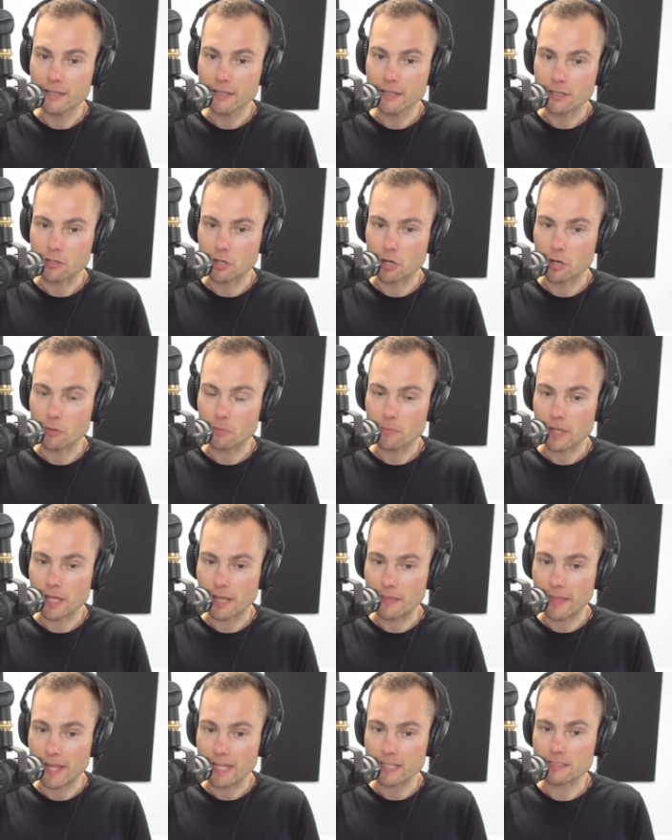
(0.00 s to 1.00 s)
you know,
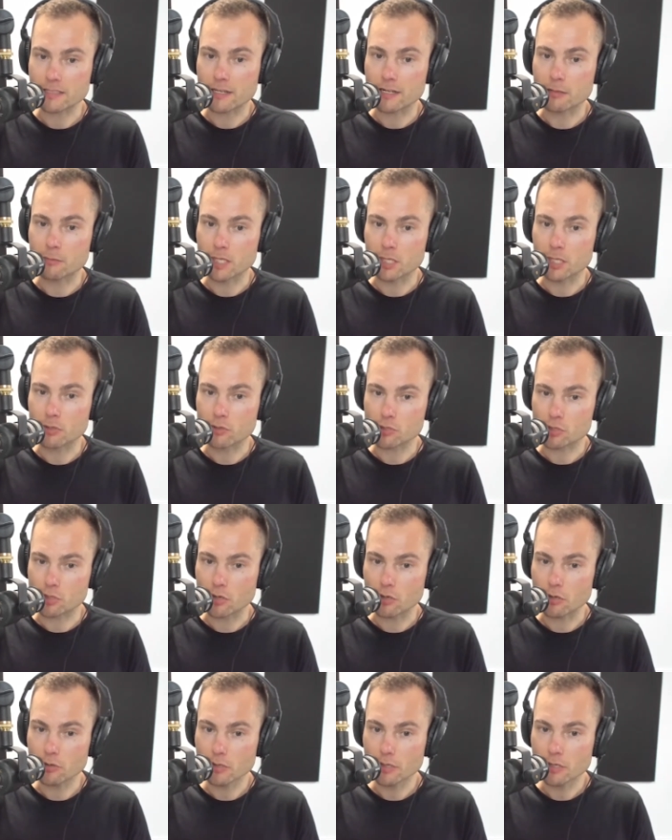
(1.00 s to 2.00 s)
and that's going to be your
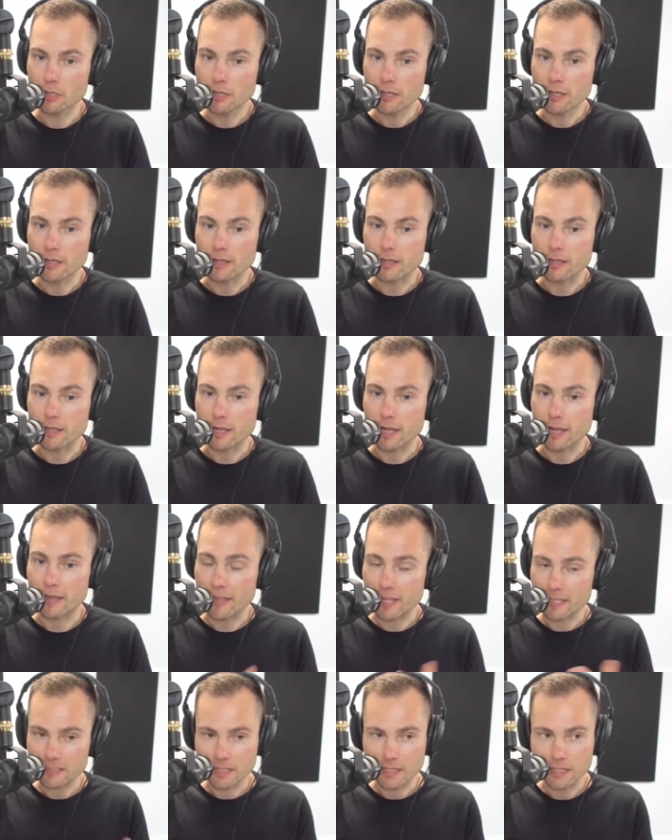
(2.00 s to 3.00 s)
show and
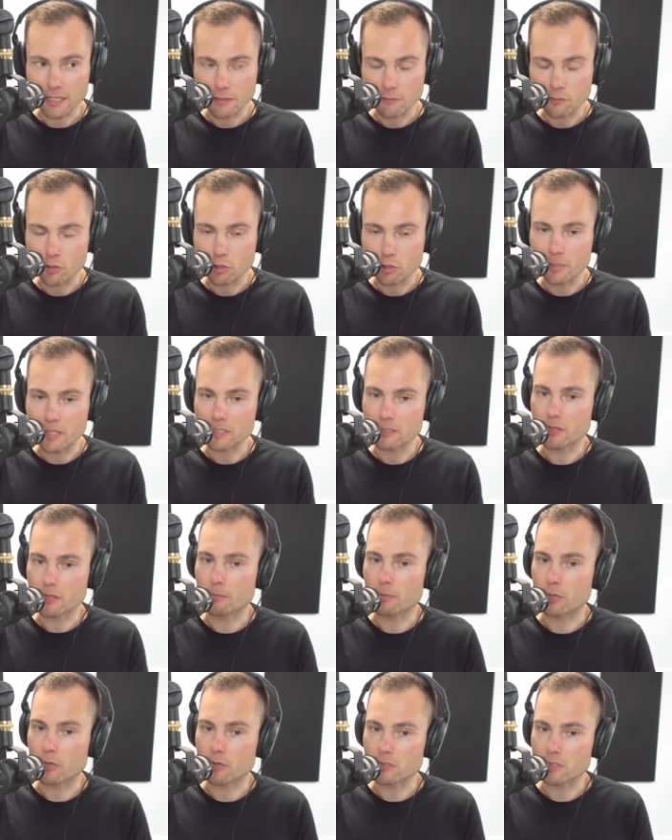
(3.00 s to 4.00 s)
that's going to give you your best
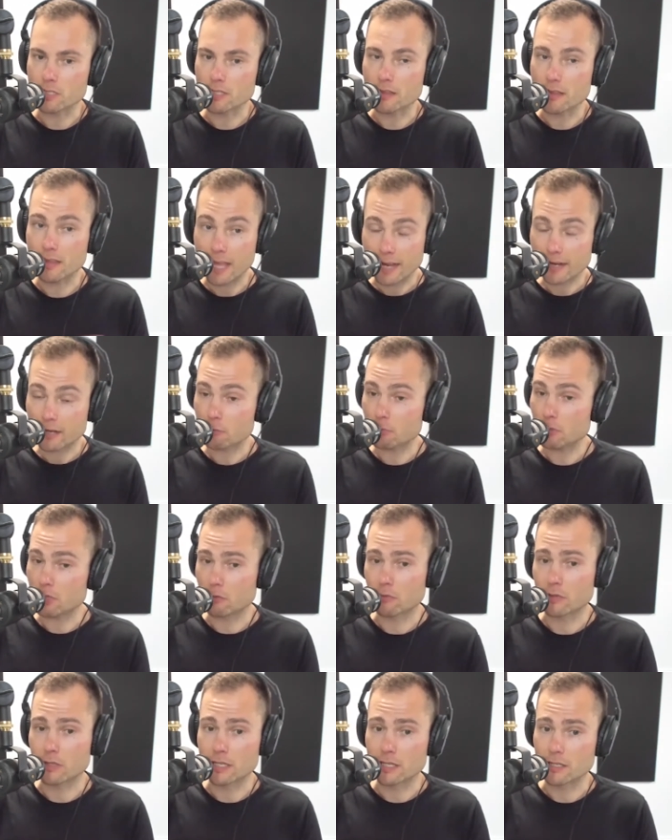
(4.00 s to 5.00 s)
type of content, that could be a
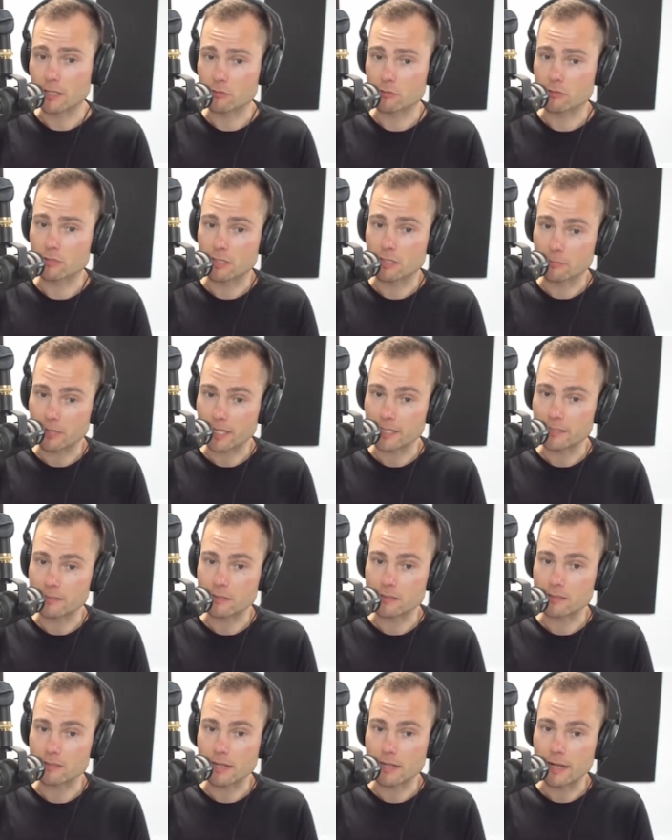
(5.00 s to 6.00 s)
really interesting place
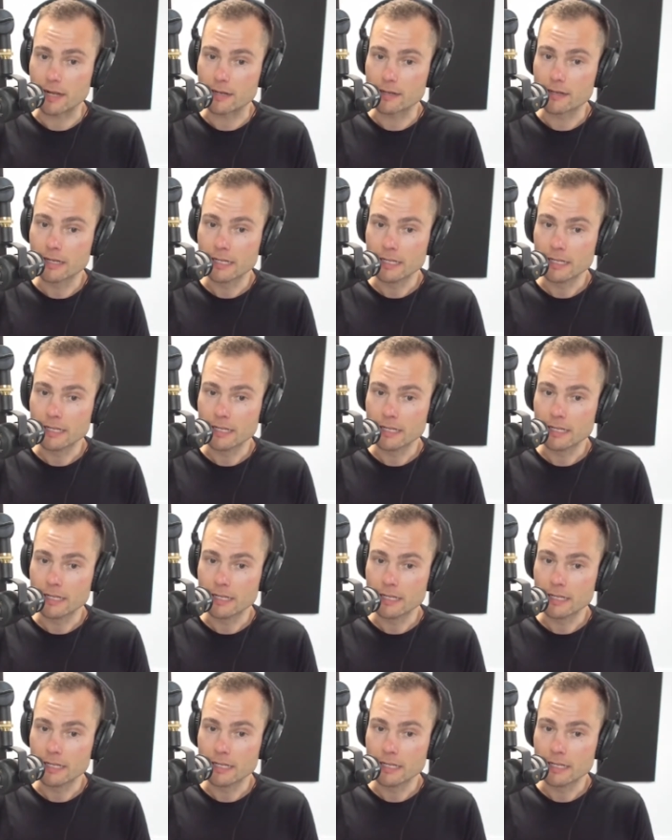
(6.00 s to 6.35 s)
to start.